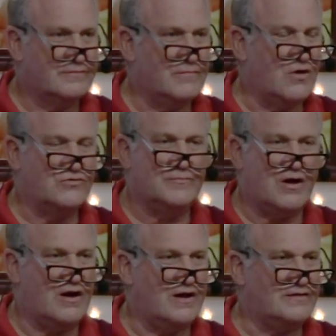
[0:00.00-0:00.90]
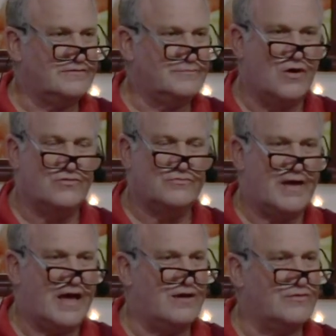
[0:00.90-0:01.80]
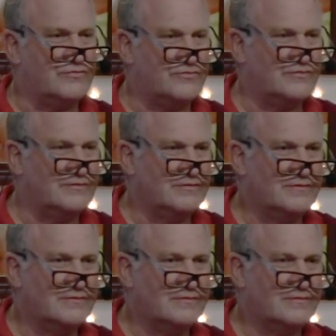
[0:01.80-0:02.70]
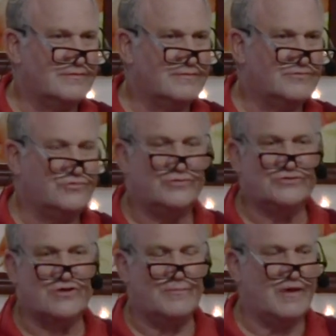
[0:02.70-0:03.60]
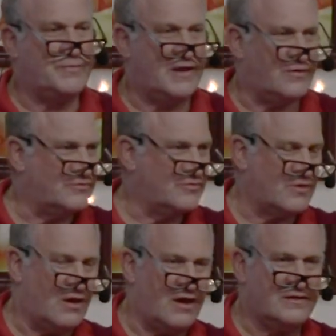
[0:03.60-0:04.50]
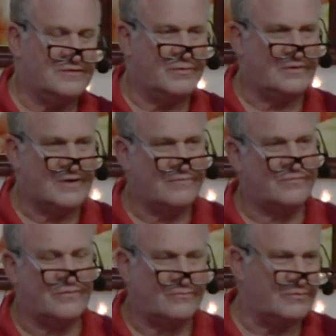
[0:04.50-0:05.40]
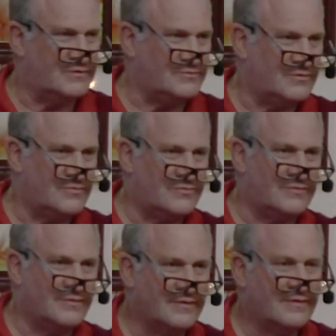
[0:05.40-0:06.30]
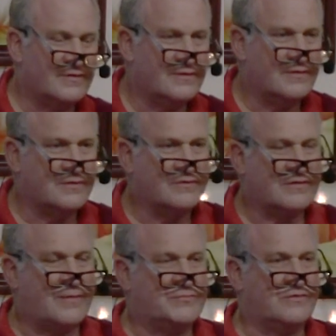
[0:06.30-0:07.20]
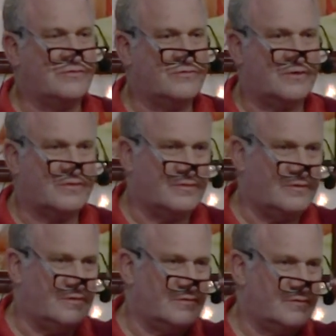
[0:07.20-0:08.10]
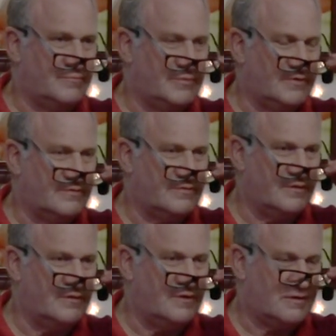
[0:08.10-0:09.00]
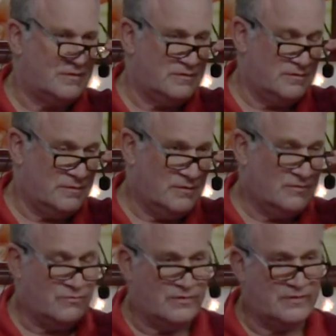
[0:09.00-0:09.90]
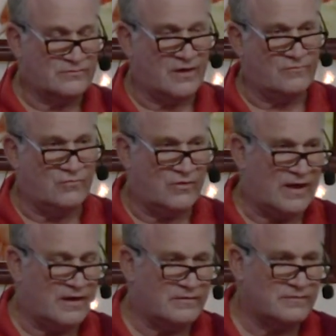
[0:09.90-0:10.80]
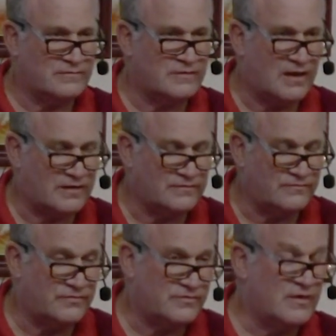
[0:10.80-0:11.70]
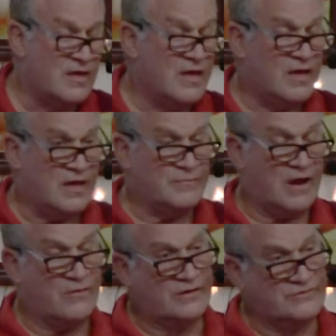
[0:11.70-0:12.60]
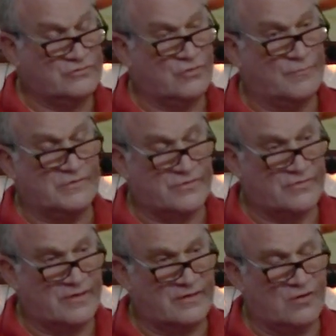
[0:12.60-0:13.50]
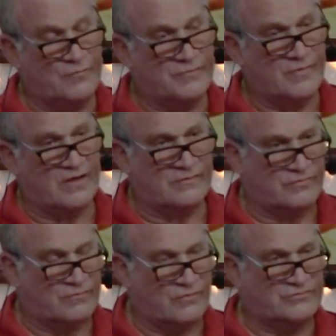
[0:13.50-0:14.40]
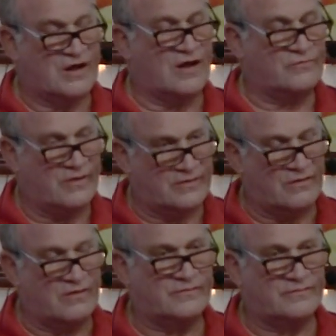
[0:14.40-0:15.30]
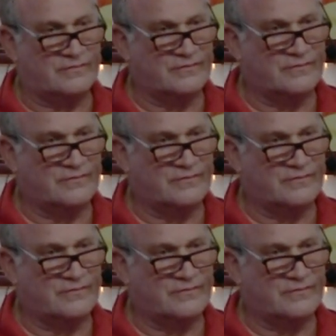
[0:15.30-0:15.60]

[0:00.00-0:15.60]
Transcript: motor mind, motor mouth, Jewish on my parents' side, but not very religious, skeptical 60s, peacenik, or anti-war activist. And Maharaji taught me to sing and open my throat chakra and heart.